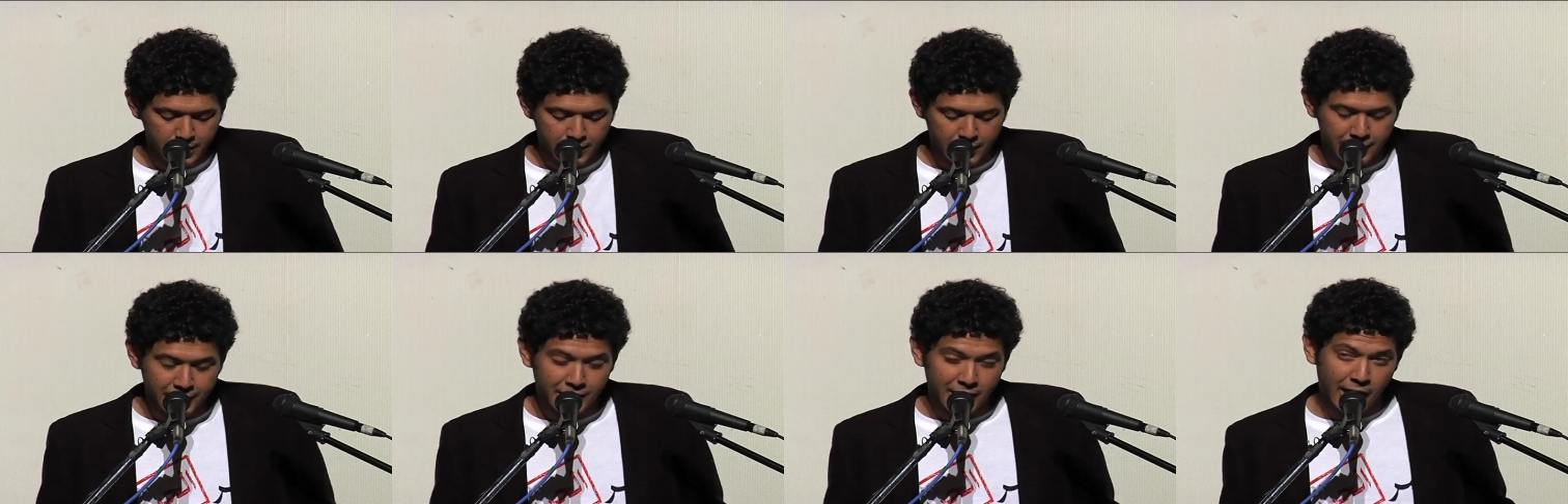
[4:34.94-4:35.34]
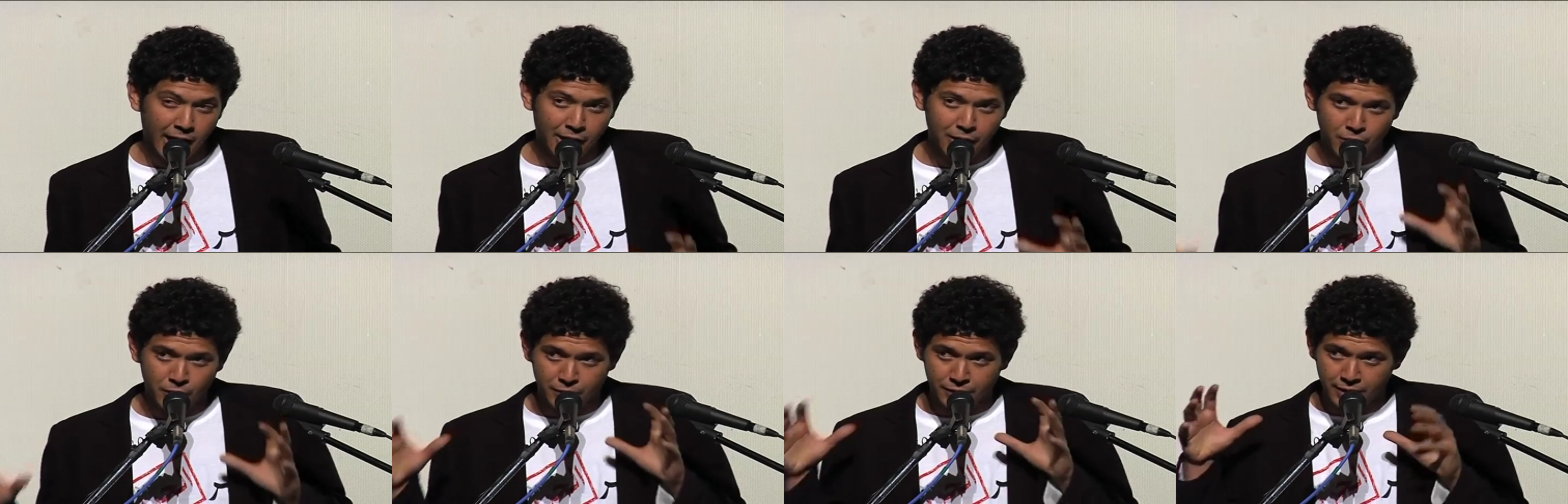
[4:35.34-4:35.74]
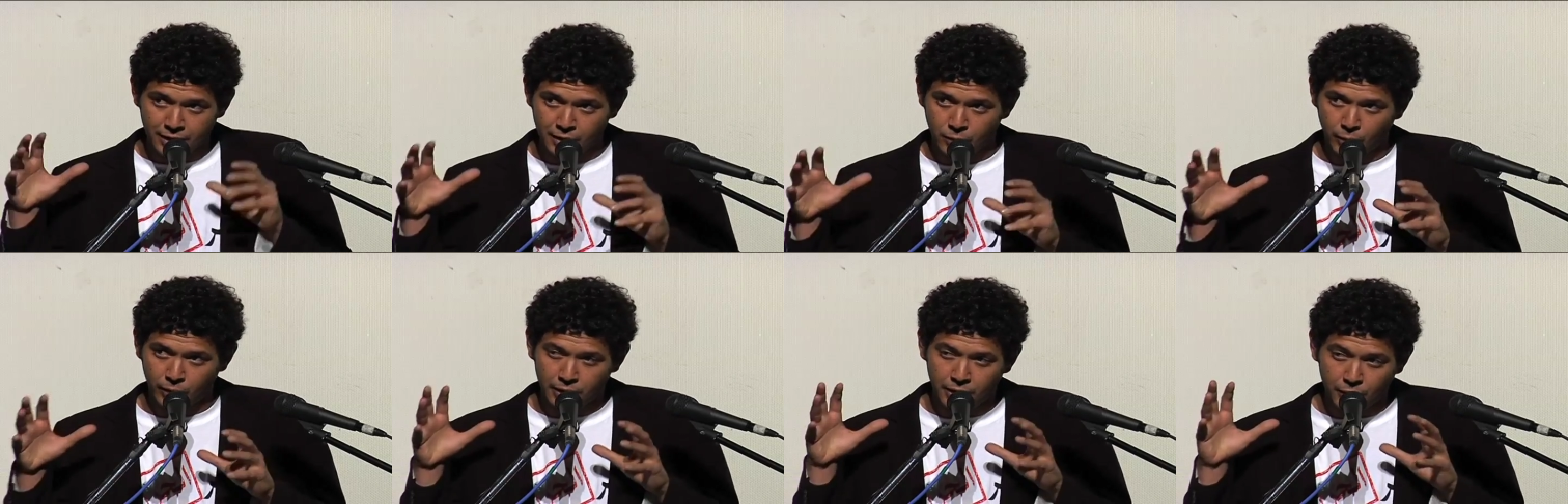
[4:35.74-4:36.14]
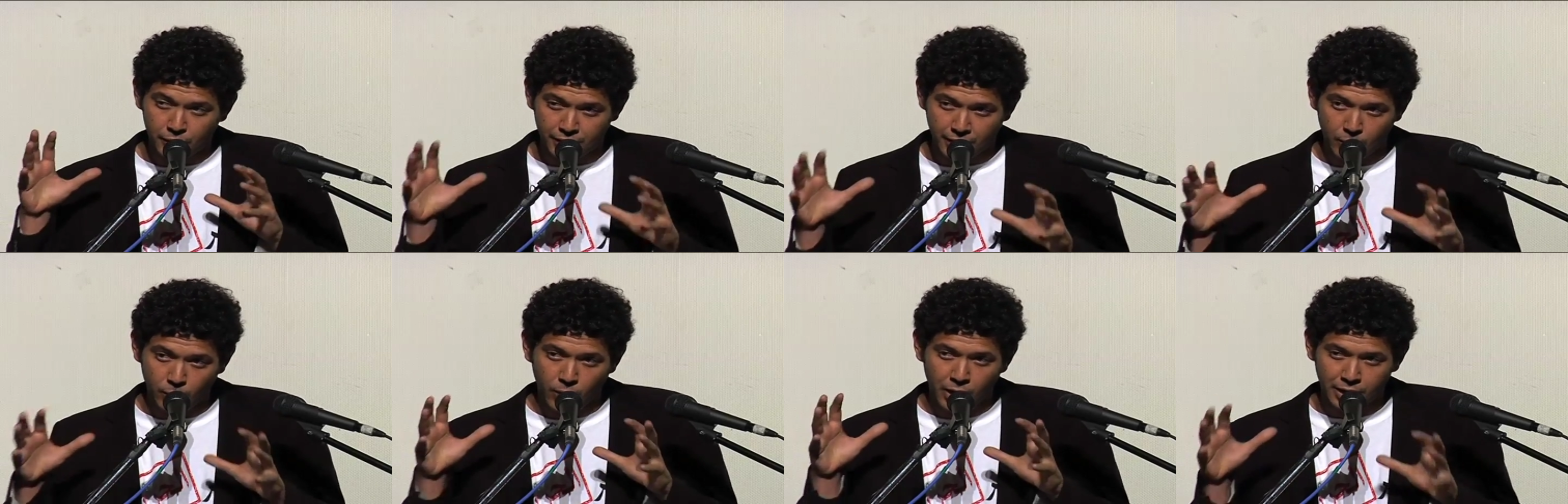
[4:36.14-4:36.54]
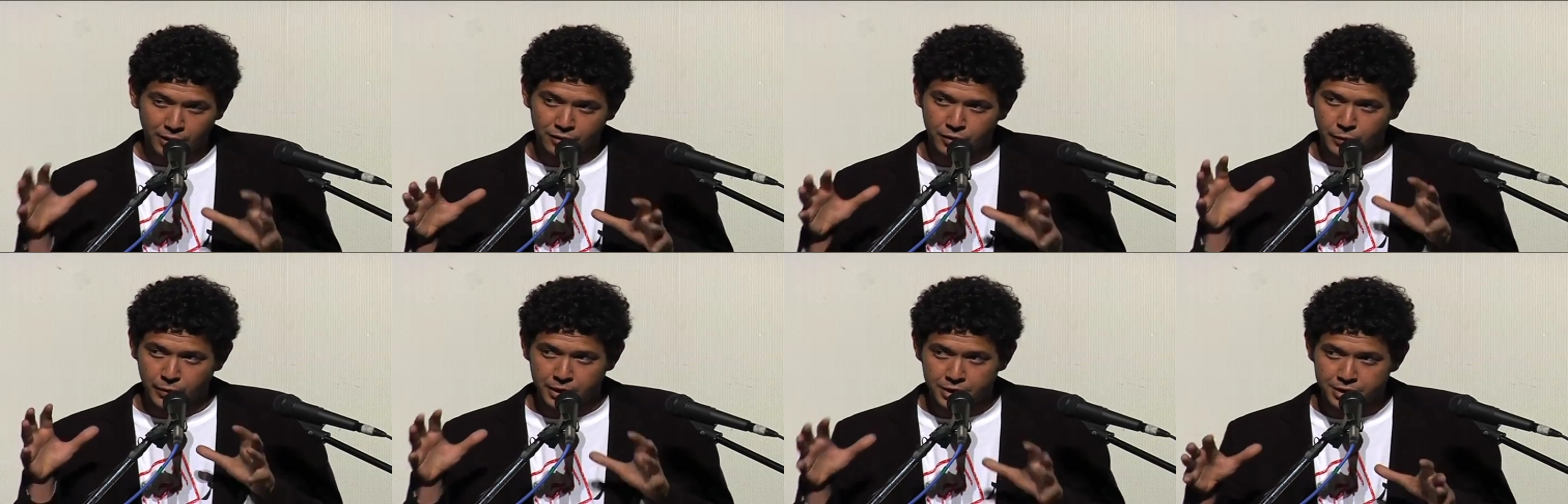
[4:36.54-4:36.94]
In Cairo, where they
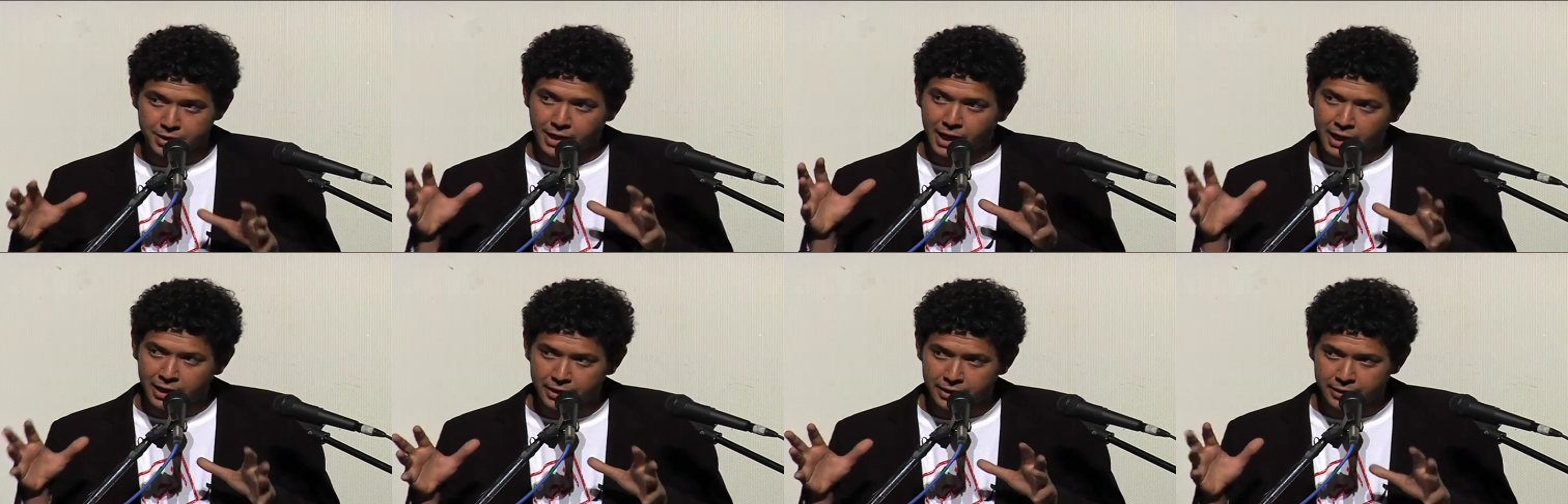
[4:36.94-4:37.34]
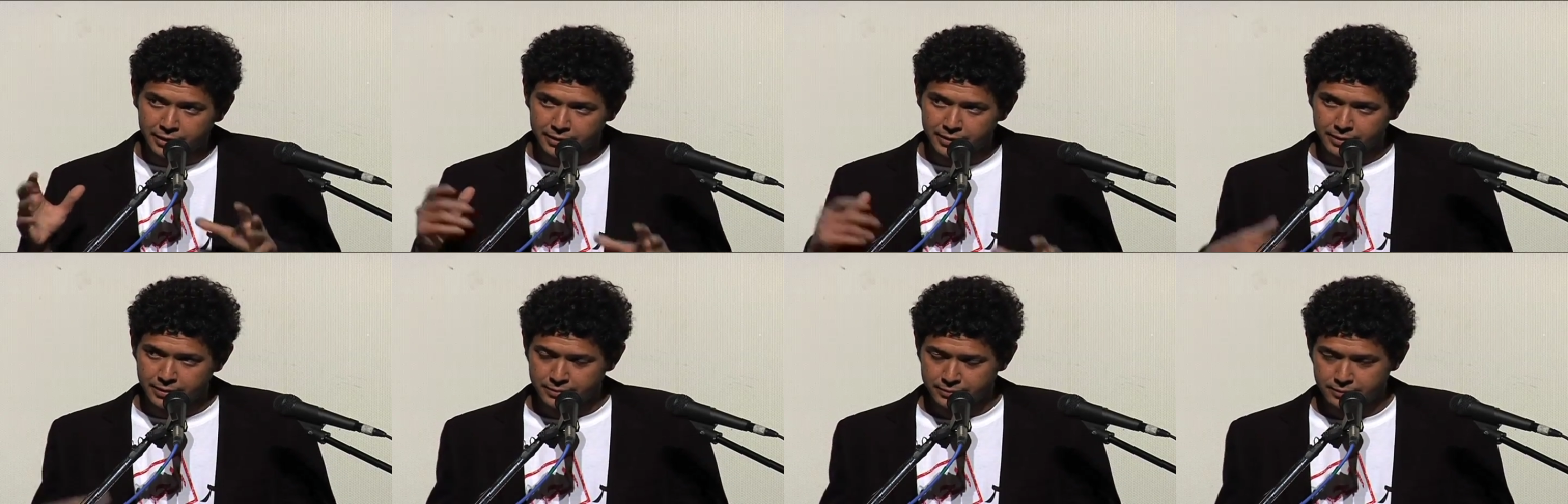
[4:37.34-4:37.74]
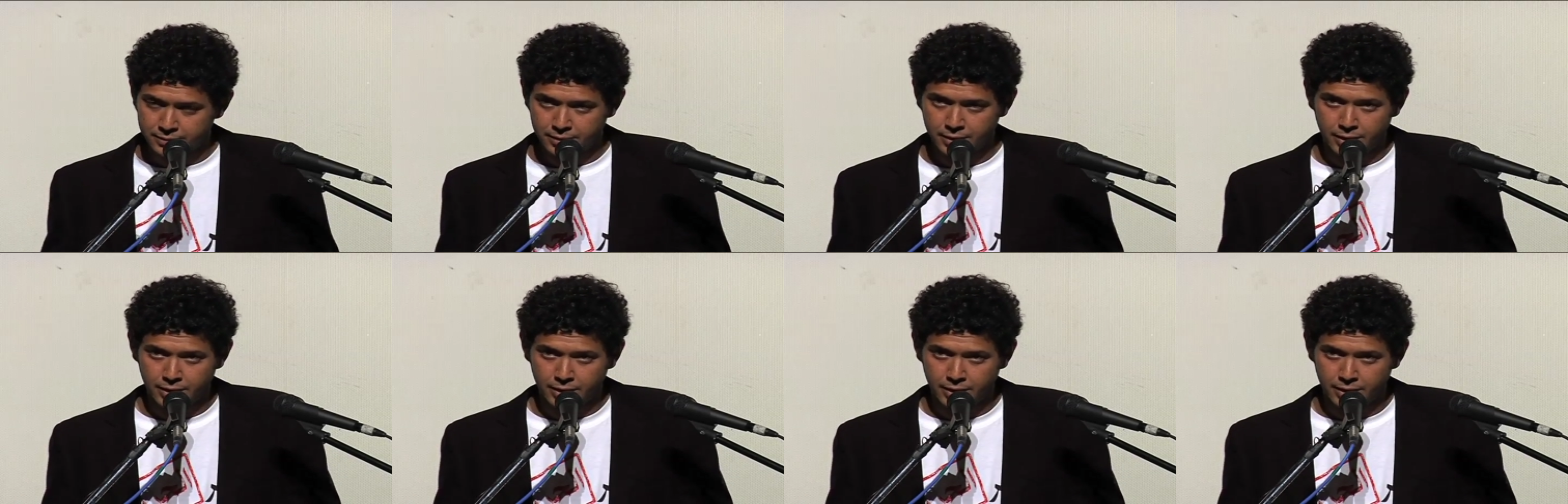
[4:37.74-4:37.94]
wanted to reach Tahrir.